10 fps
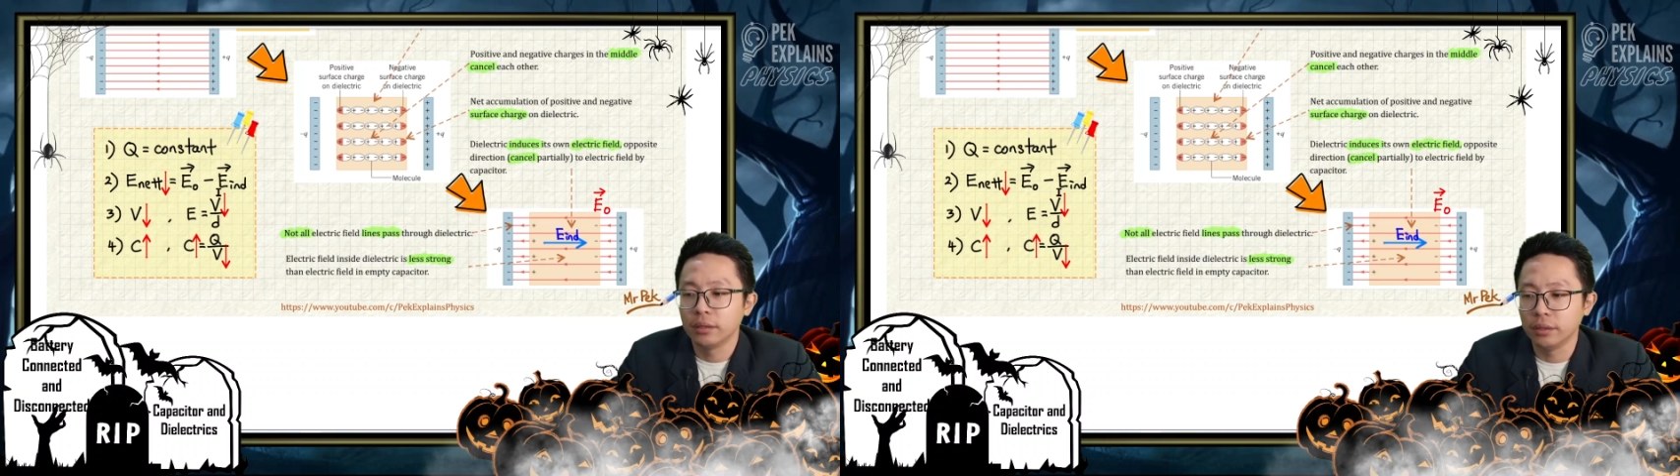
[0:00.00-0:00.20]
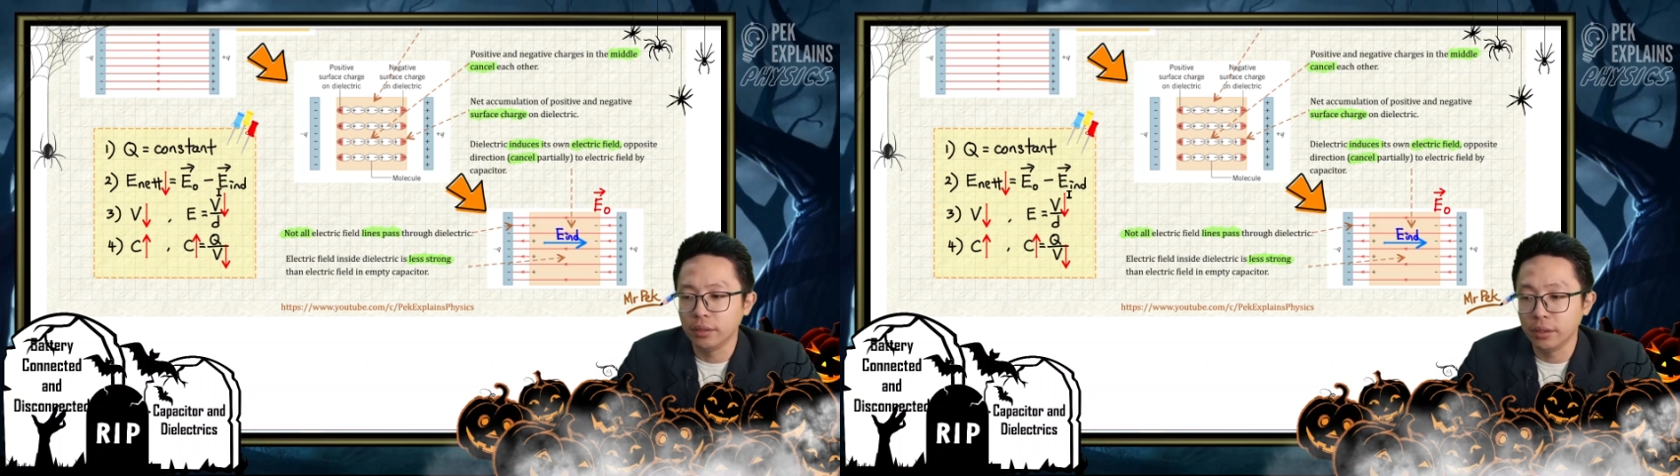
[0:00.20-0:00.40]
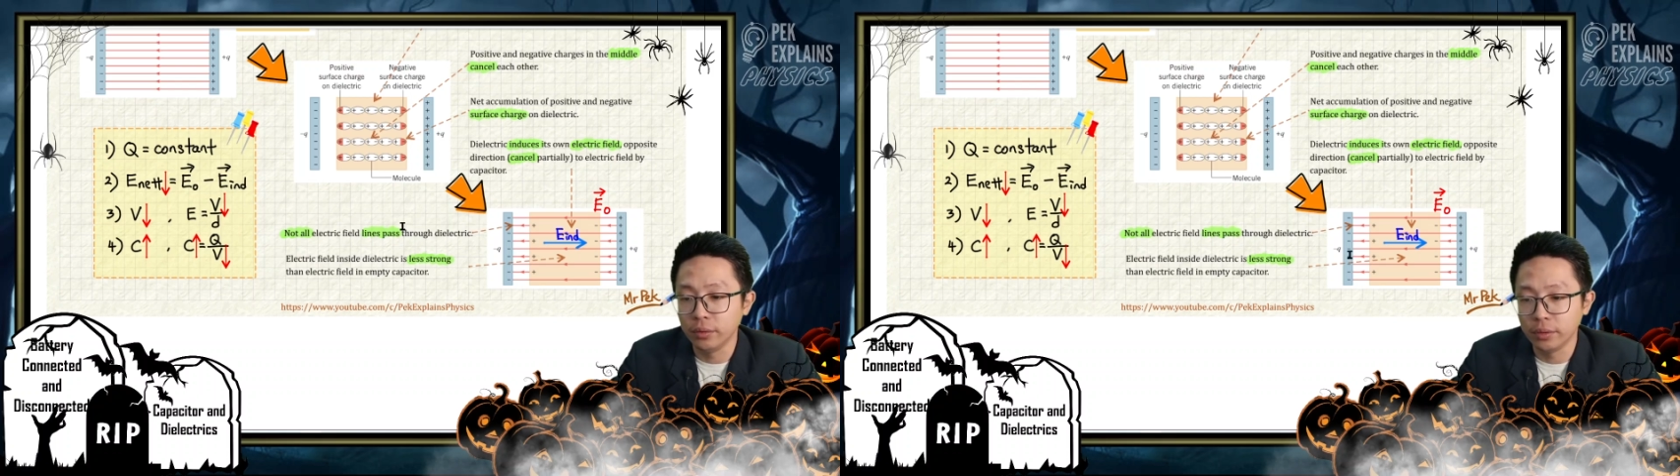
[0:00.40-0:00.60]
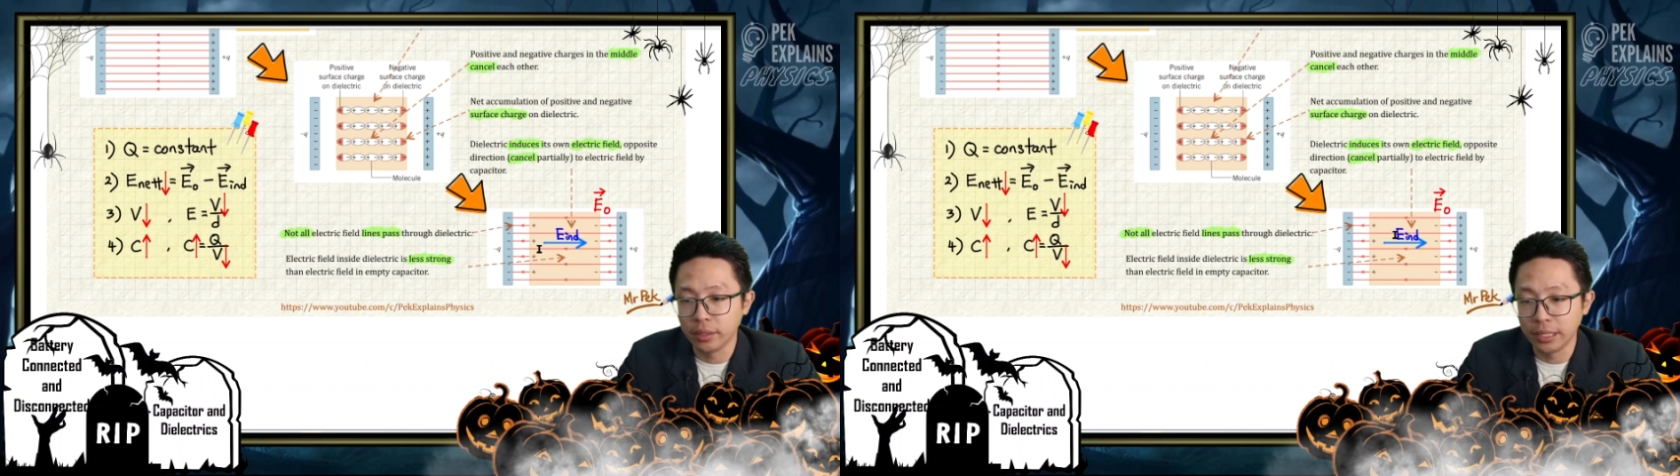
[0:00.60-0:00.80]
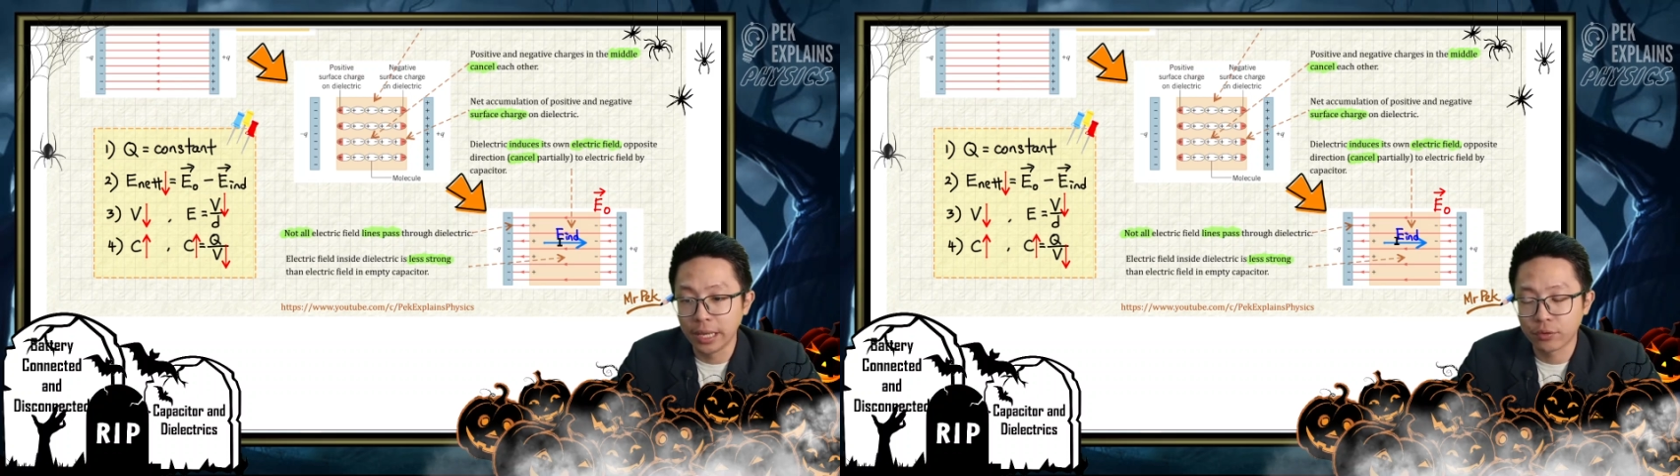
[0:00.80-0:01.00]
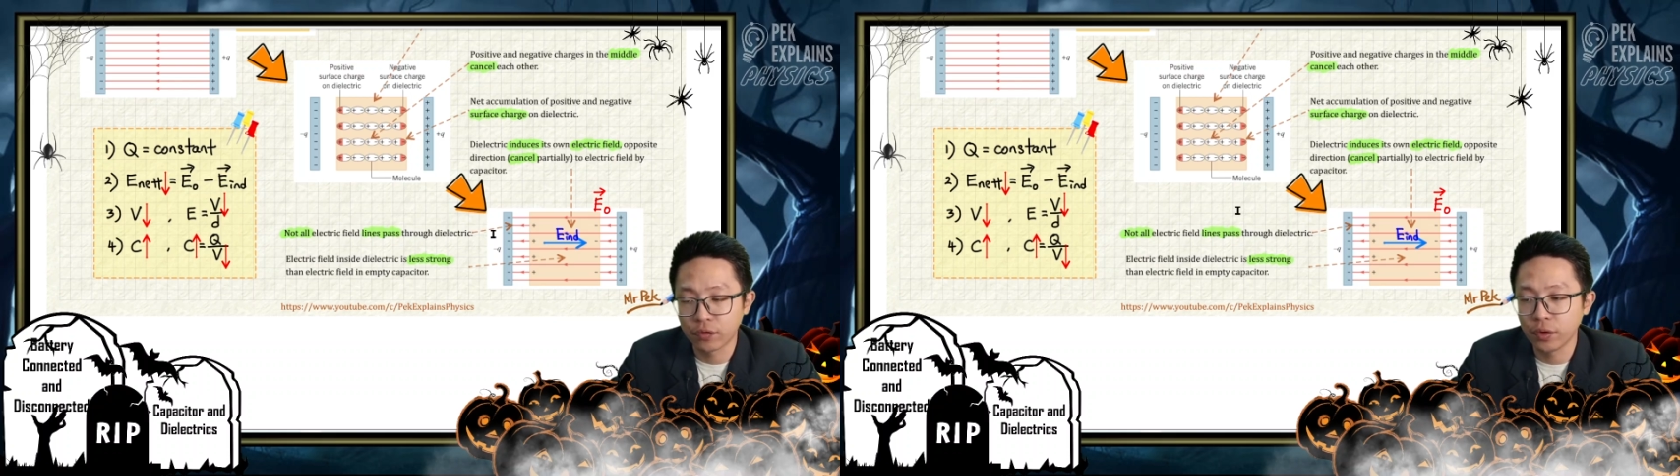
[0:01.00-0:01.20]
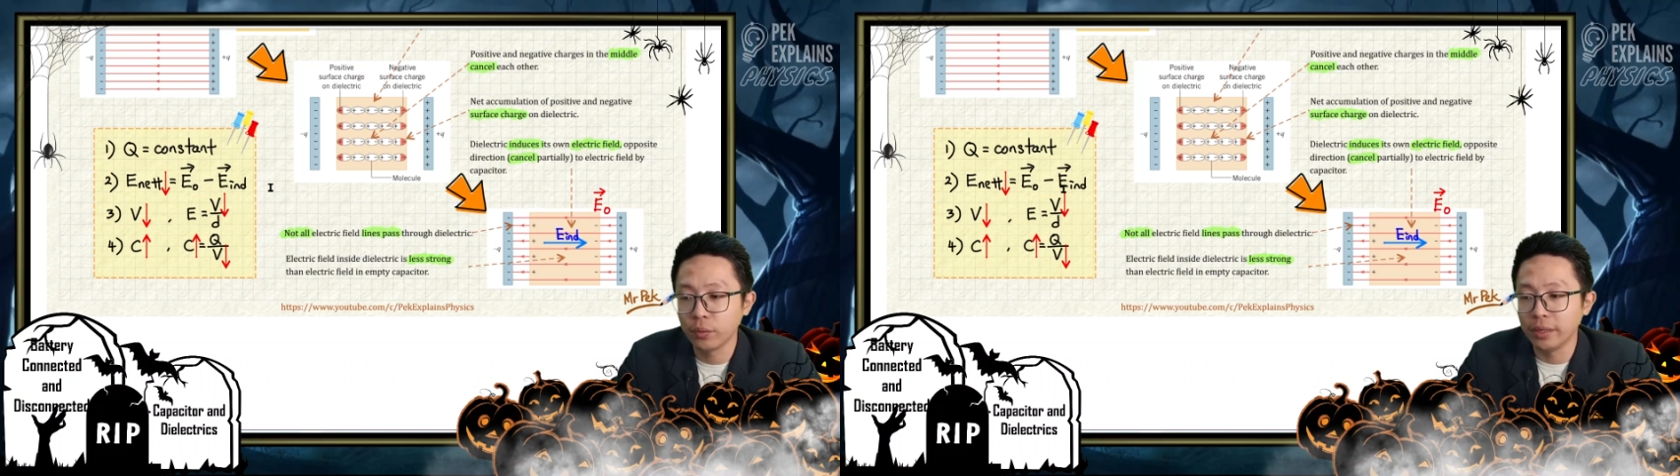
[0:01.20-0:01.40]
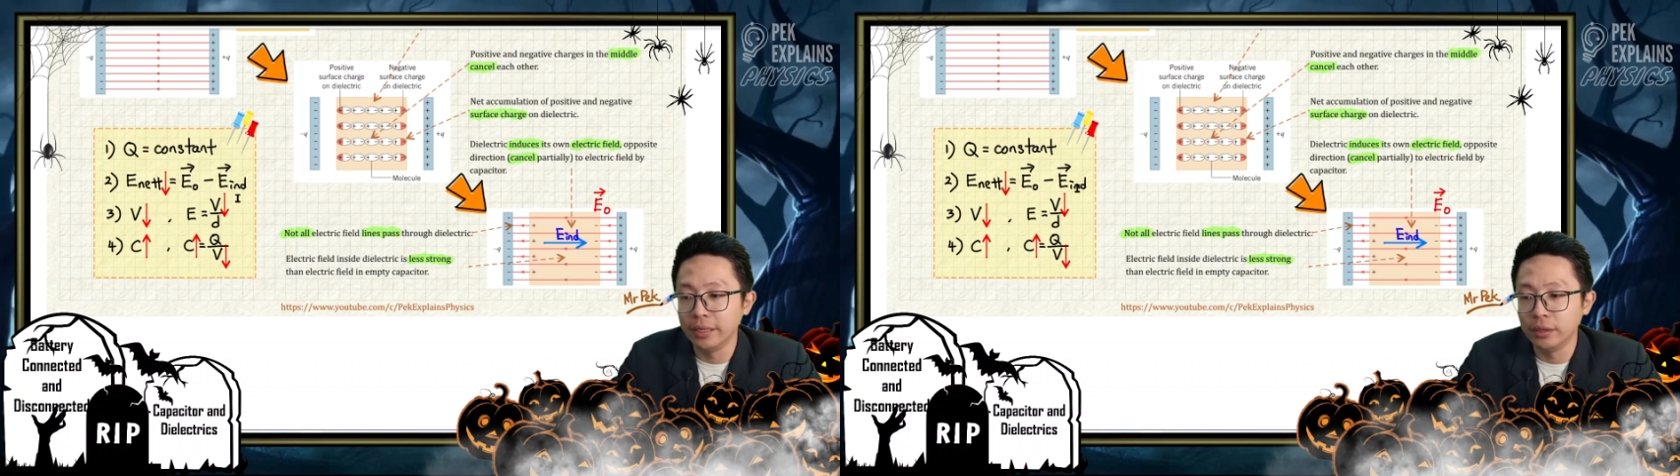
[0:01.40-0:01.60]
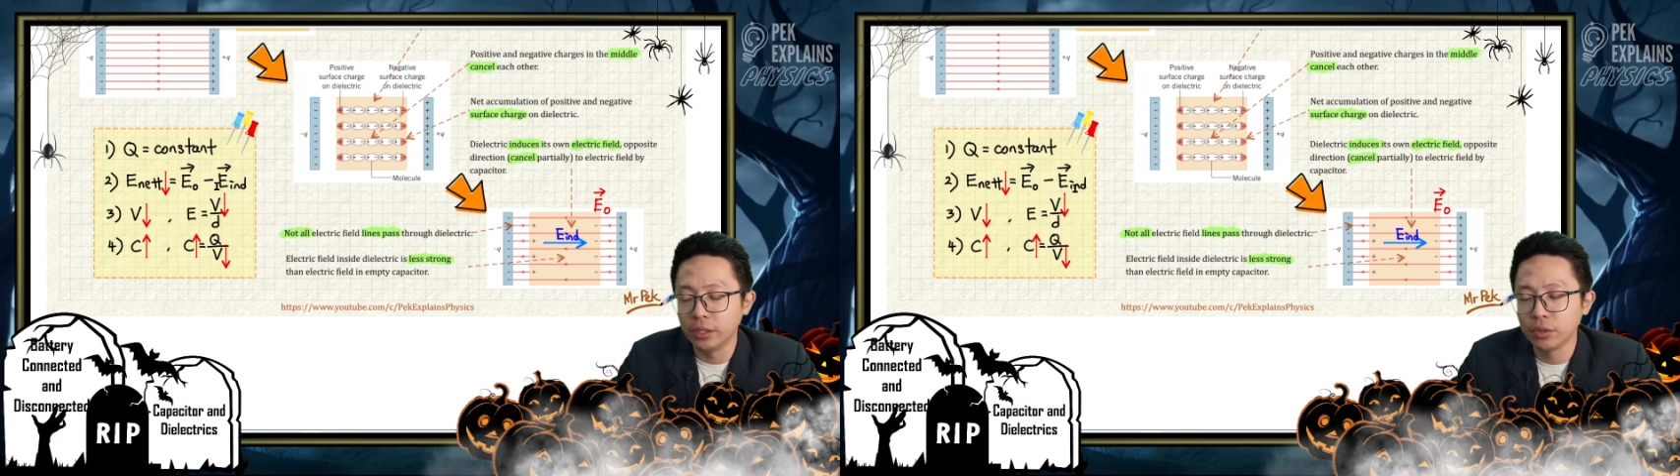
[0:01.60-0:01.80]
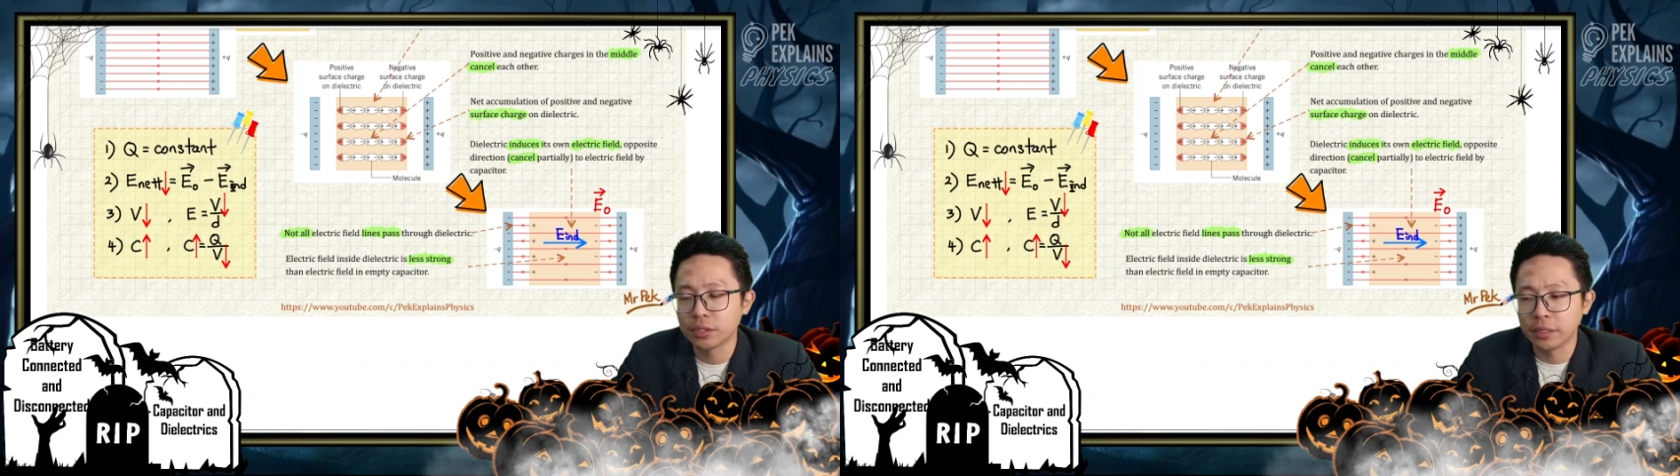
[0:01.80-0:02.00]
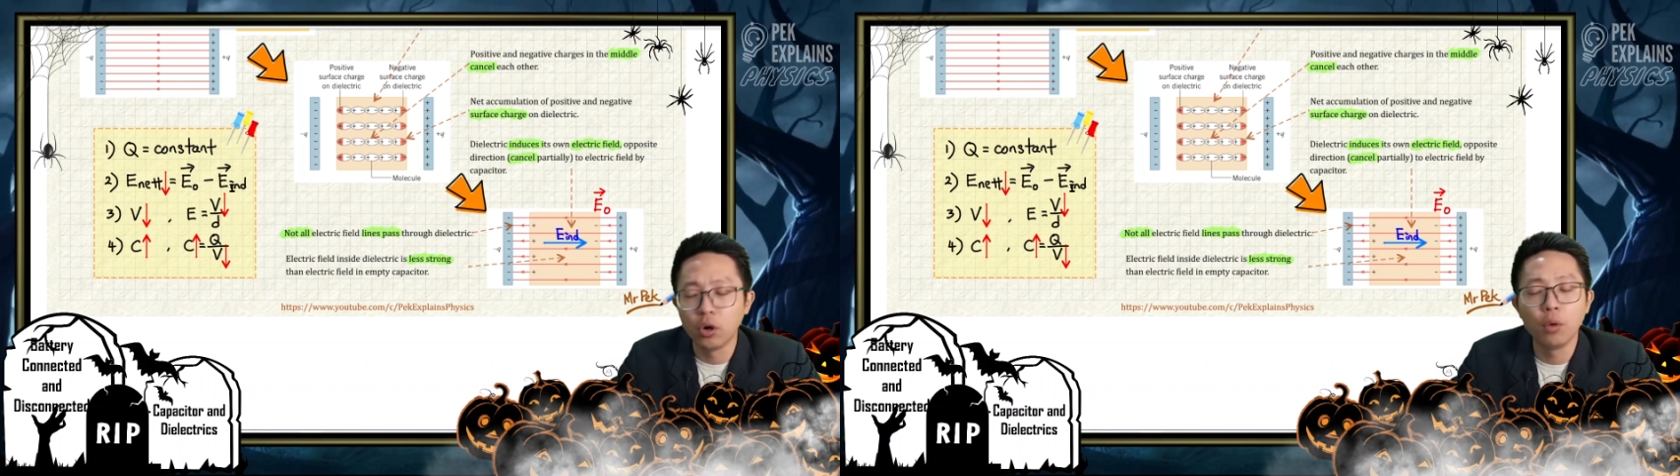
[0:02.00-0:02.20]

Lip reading: the electric field will induce an